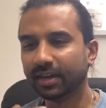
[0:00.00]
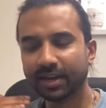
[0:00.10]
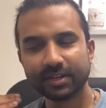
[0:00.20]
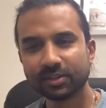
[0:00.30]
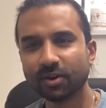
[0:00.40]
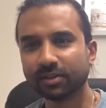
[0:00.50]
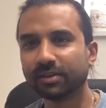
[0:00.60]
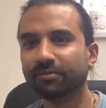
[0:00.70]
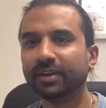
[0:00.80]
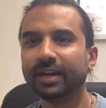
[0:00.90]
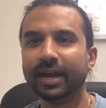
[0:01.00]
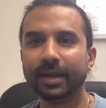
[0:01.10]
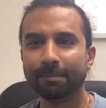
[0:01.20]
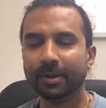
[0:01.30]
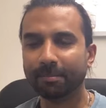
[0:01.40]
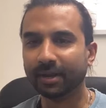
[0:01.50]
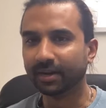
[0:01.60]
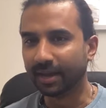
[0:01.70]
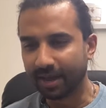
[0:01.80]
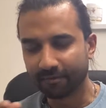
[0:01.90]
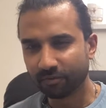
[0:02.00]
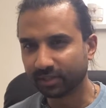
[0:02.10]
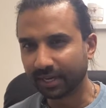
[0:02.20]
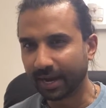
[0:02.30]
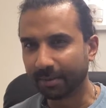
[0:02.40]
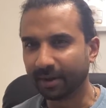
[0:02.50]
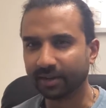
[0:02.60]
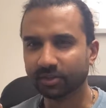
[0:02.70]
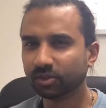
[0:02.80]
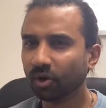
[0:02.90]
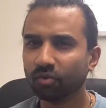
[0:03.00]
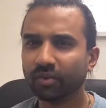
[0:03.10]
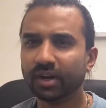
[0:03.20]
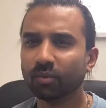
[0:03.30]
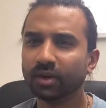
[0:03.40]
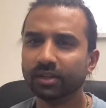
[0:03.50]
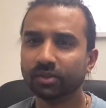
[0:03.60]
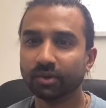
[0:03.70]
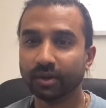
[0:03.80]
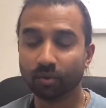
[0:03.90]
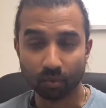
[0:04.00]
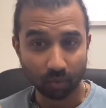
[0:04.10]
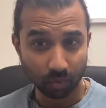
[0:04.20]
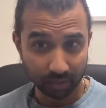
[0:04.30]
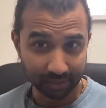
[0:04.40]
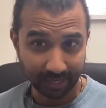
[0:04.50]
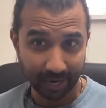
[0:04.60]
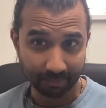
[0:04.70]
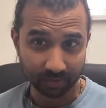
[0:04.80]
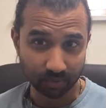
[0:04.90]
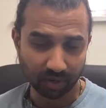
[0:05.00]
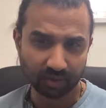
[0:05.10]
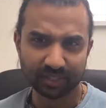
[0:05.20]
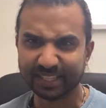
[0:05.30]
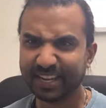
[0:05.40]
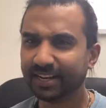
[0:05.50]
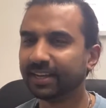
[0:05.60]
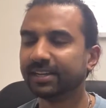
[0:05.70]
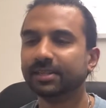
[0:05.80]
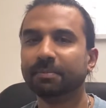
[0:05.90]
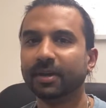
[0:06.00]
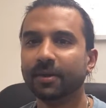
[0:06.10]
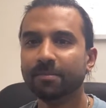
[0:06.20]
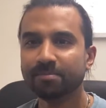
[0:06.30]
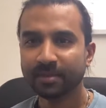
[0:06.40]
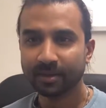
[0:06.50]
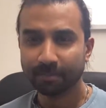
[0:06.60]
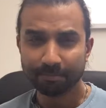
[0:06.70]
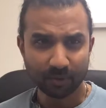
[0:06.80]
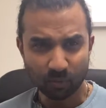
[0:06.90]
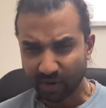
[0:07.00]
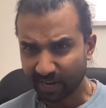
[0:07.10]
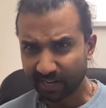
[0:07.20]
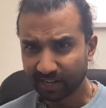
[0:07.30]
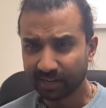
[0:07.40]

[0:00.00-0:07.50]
It's not something that I implement every time and don't really want to do it all the time as well, because then it gets a bit weird,